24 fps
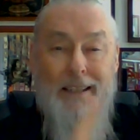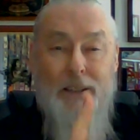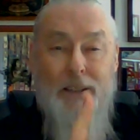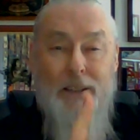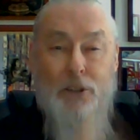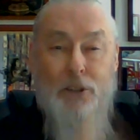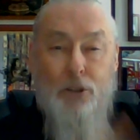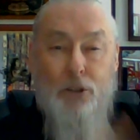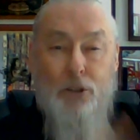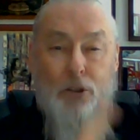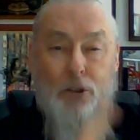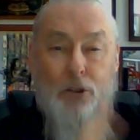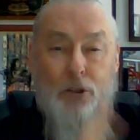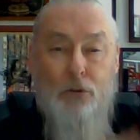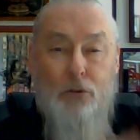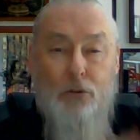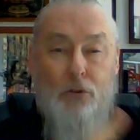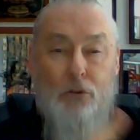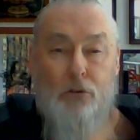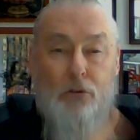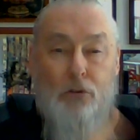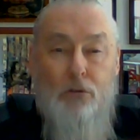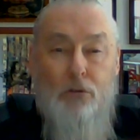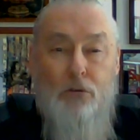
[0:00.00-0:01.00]

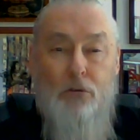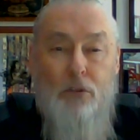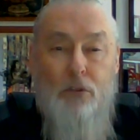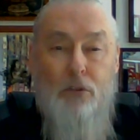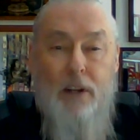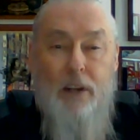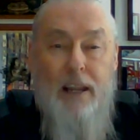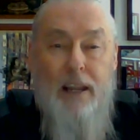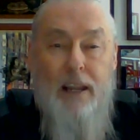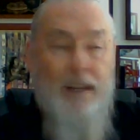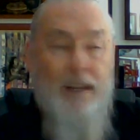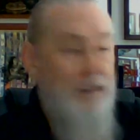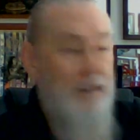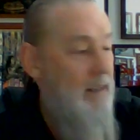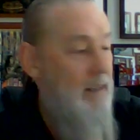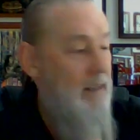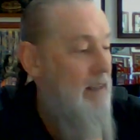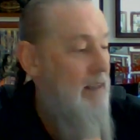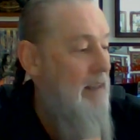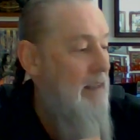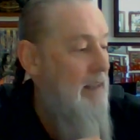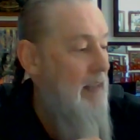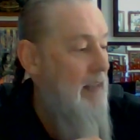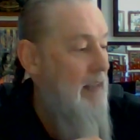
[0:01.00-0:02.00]
can't
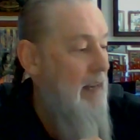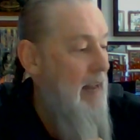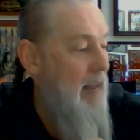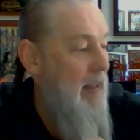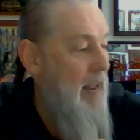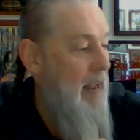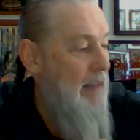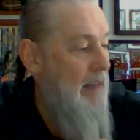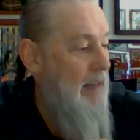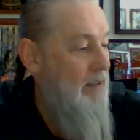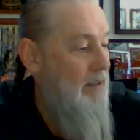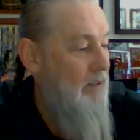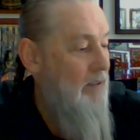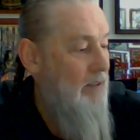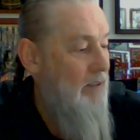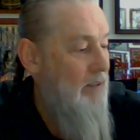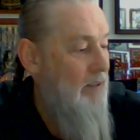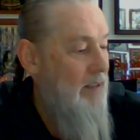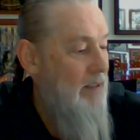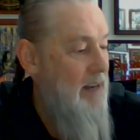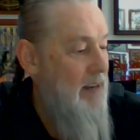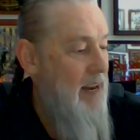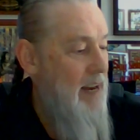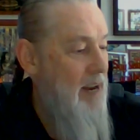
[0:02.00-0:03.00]
think of that
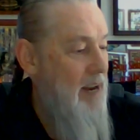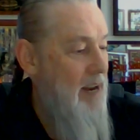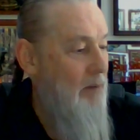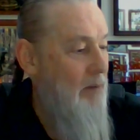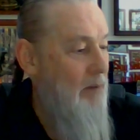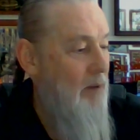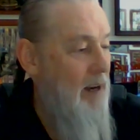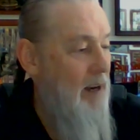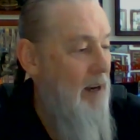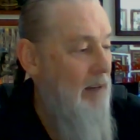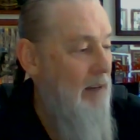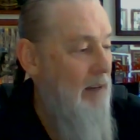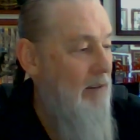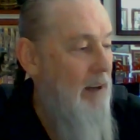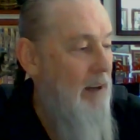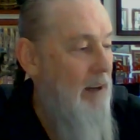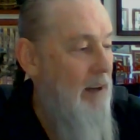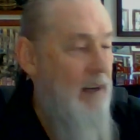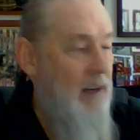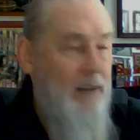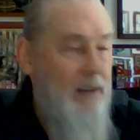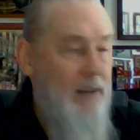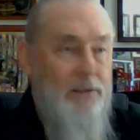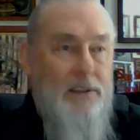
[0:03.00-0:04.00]
actor's name
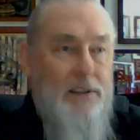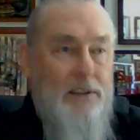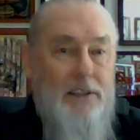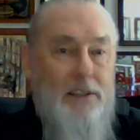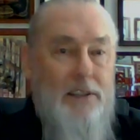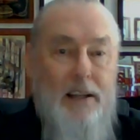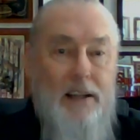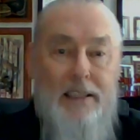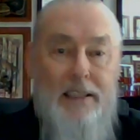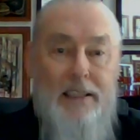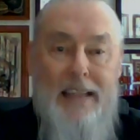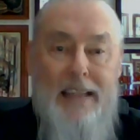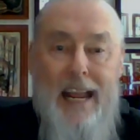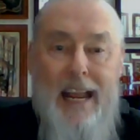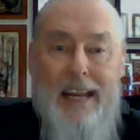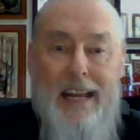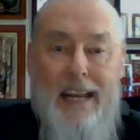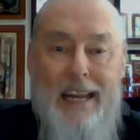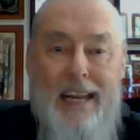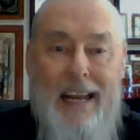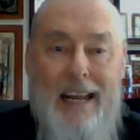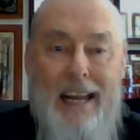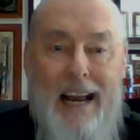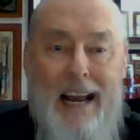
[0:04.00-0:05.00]
right off the top.
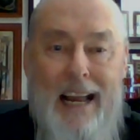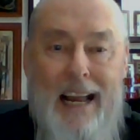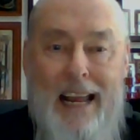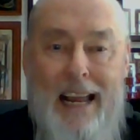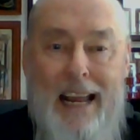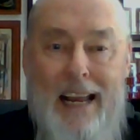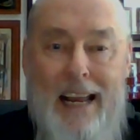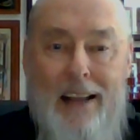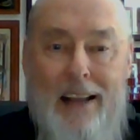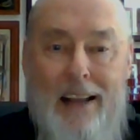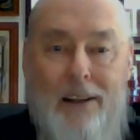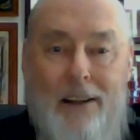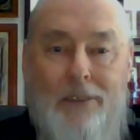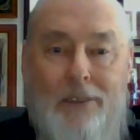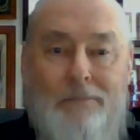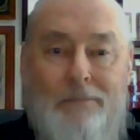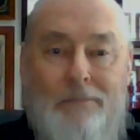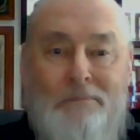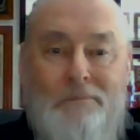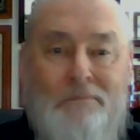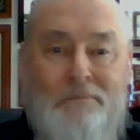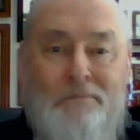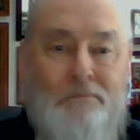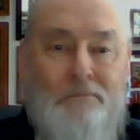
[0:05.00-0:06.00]
Danny Aiello.
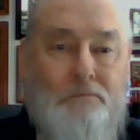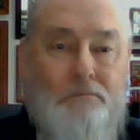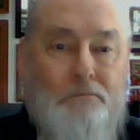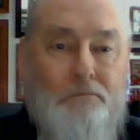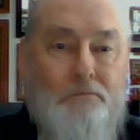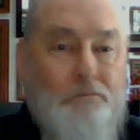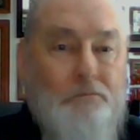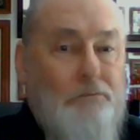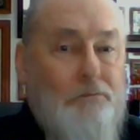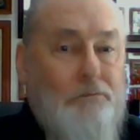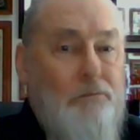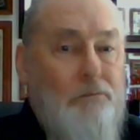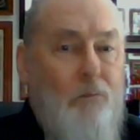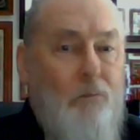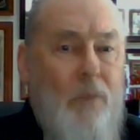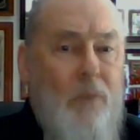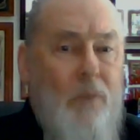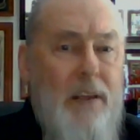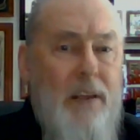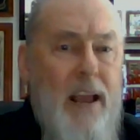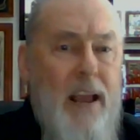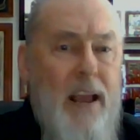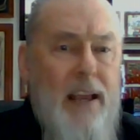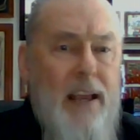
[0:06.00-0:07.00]

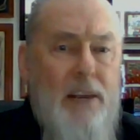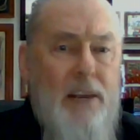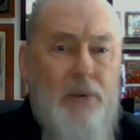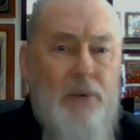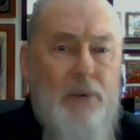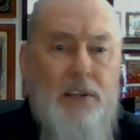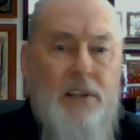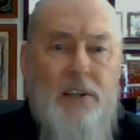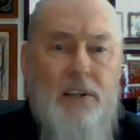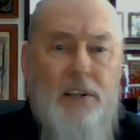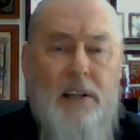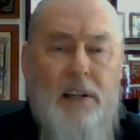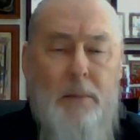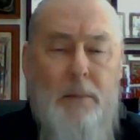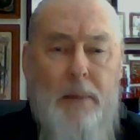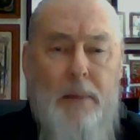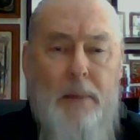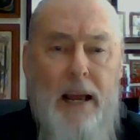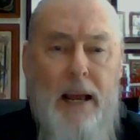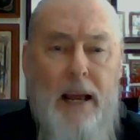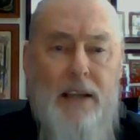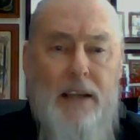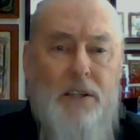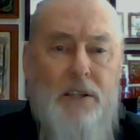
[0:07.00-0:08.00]
Yeah, he recently
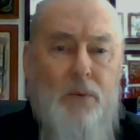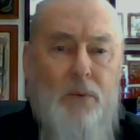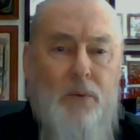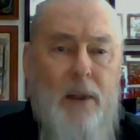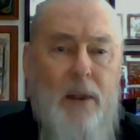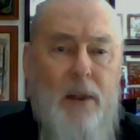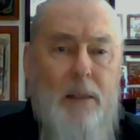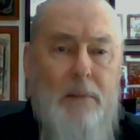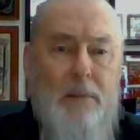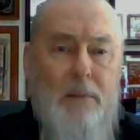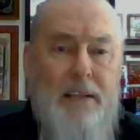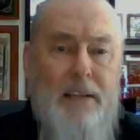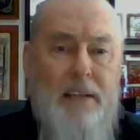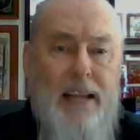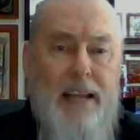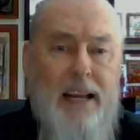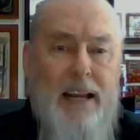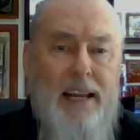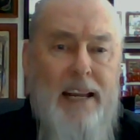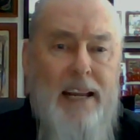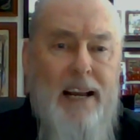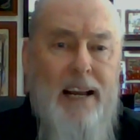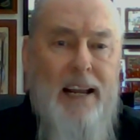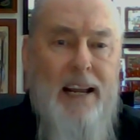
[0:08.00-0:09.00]
passed away, but
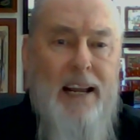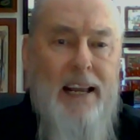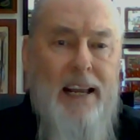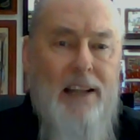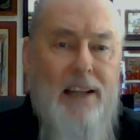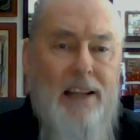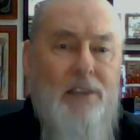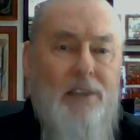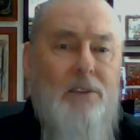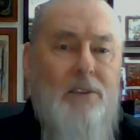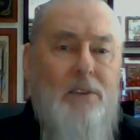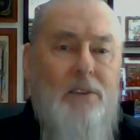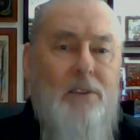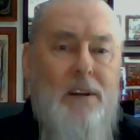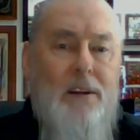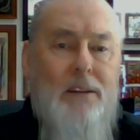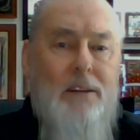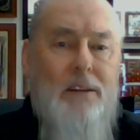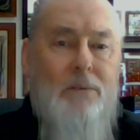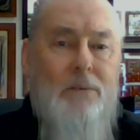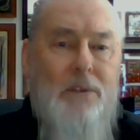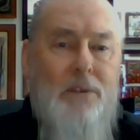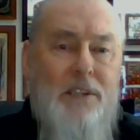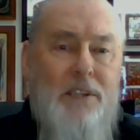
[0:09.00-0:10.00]
Danny Aiello
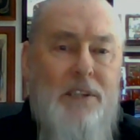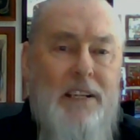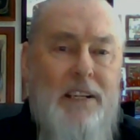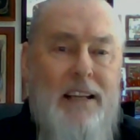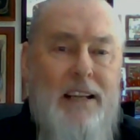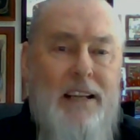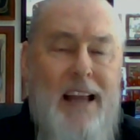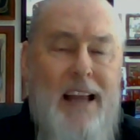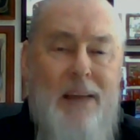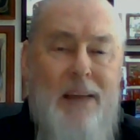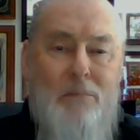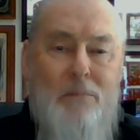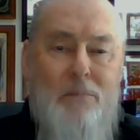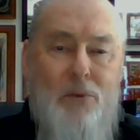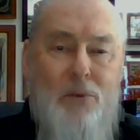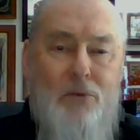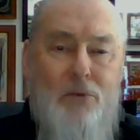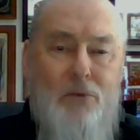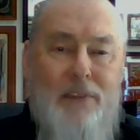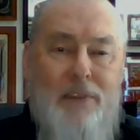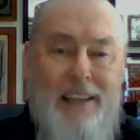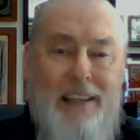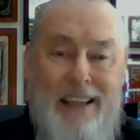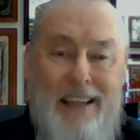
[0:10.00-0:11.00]
was in that
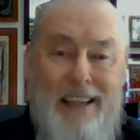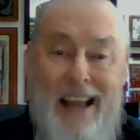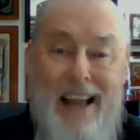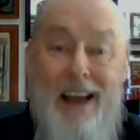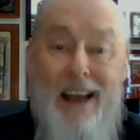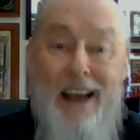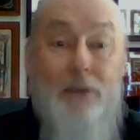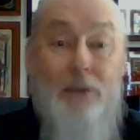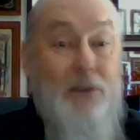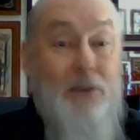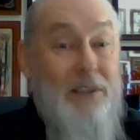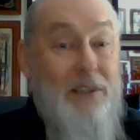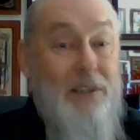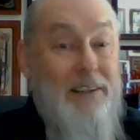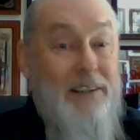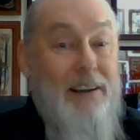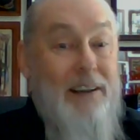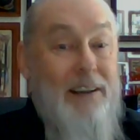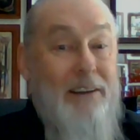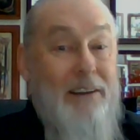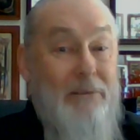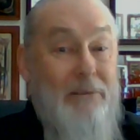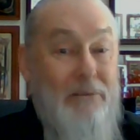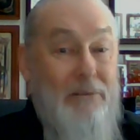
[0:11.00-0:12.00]
movie, and that was
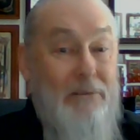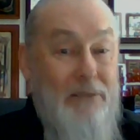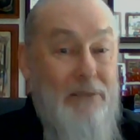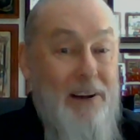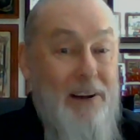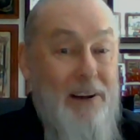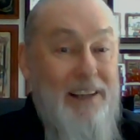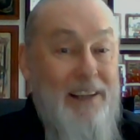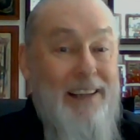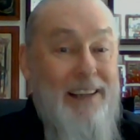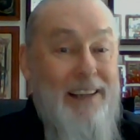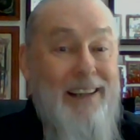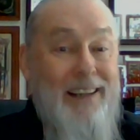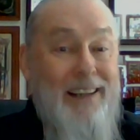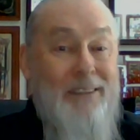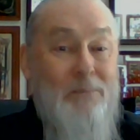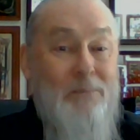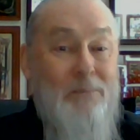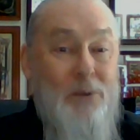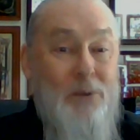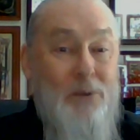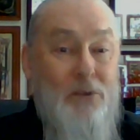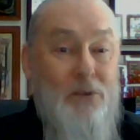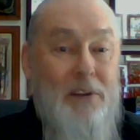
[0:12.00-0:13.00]
a funny
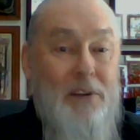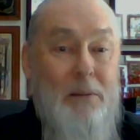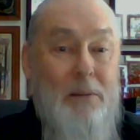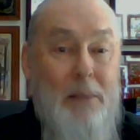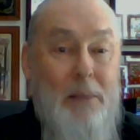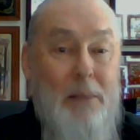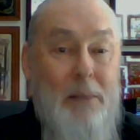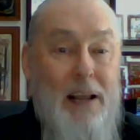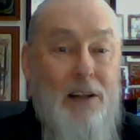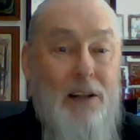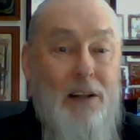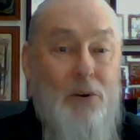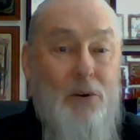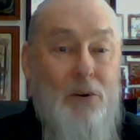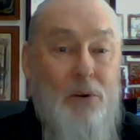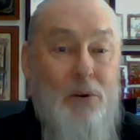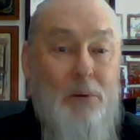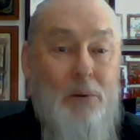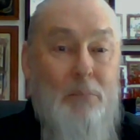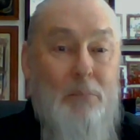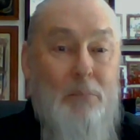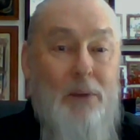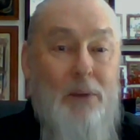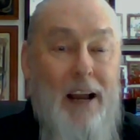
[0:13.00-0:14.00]
movie. Mail
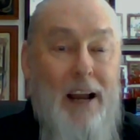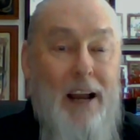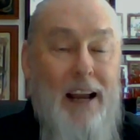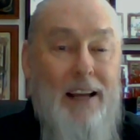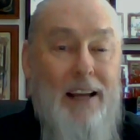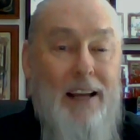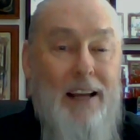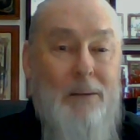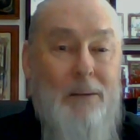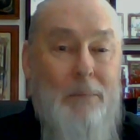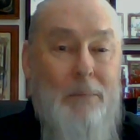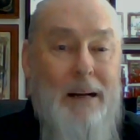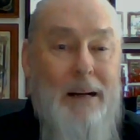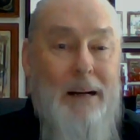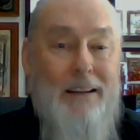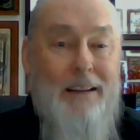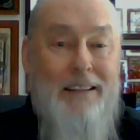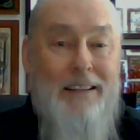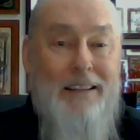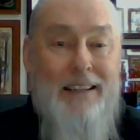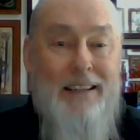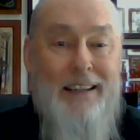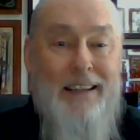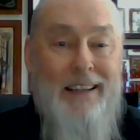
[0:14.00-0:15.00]
Order Bride
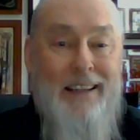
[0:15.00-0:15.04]
about...